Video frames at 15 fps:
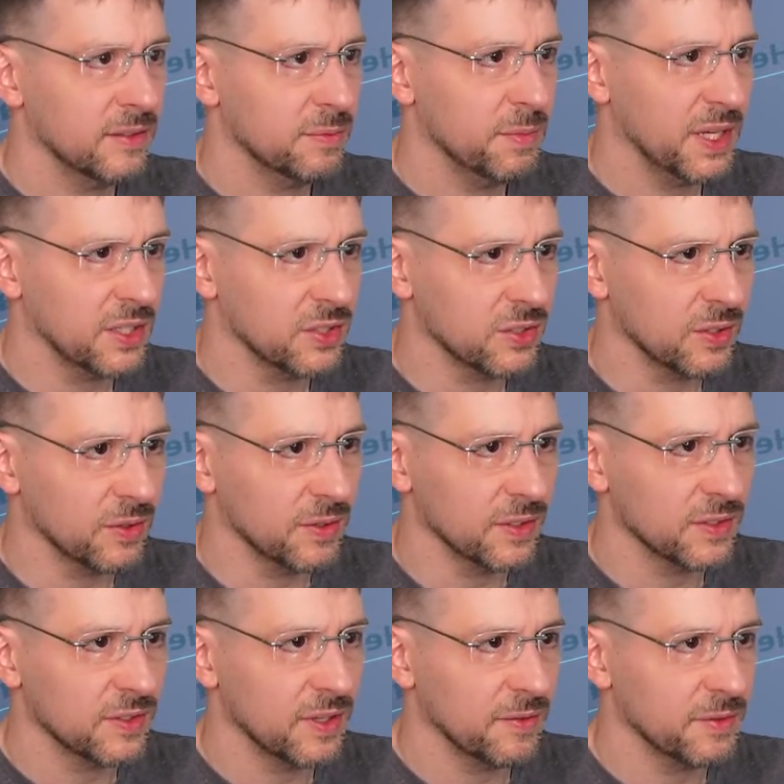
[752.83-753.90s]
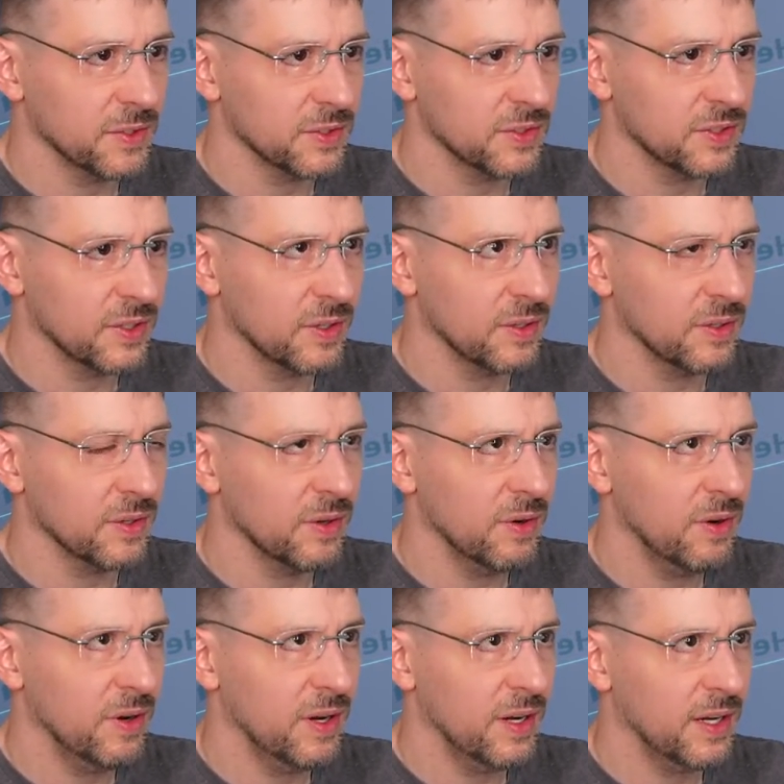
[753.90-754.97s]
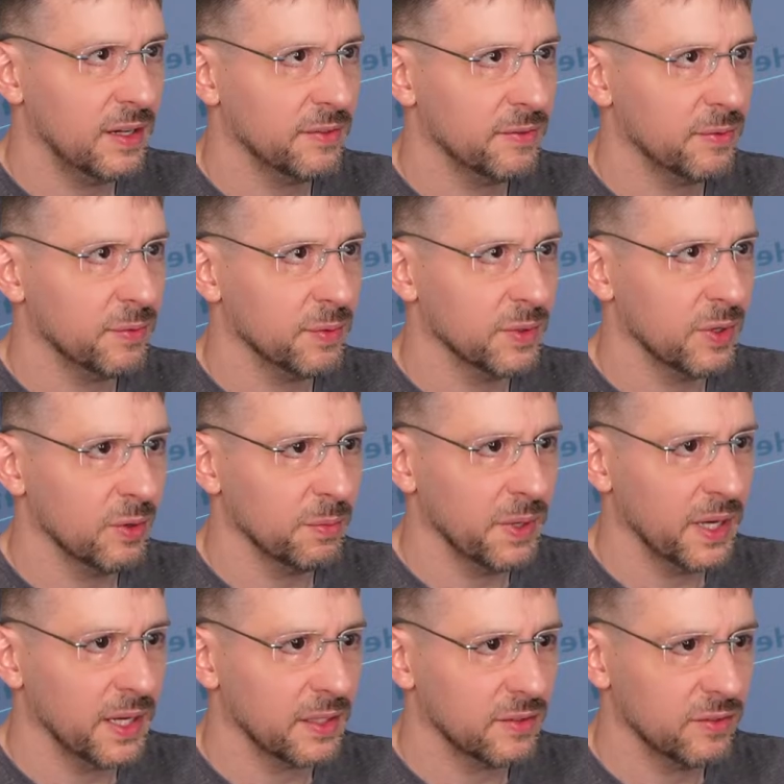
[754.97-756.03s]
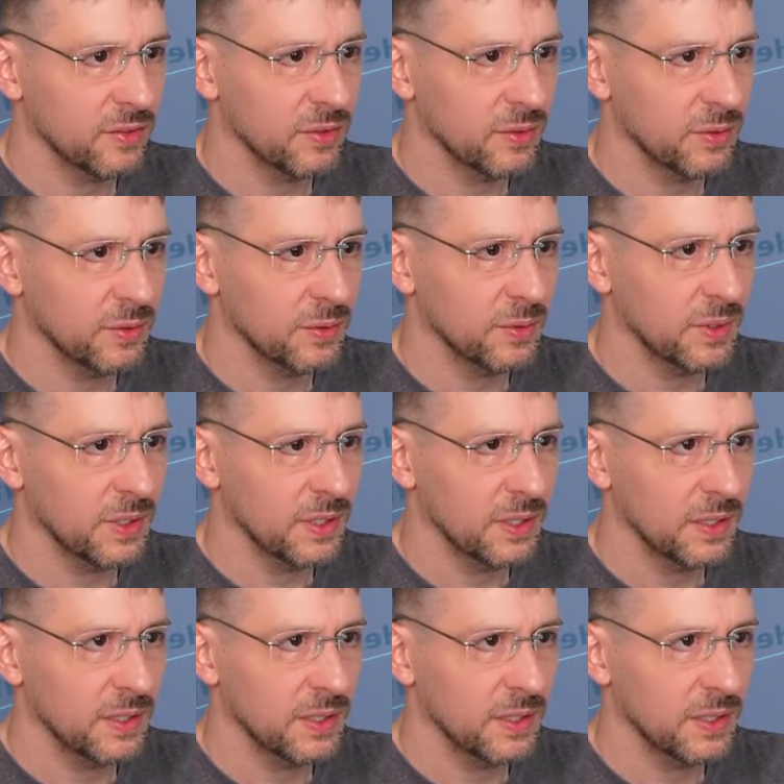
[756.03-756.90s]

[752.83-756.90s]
Let's make sure this stuff is turned off. We'll go back to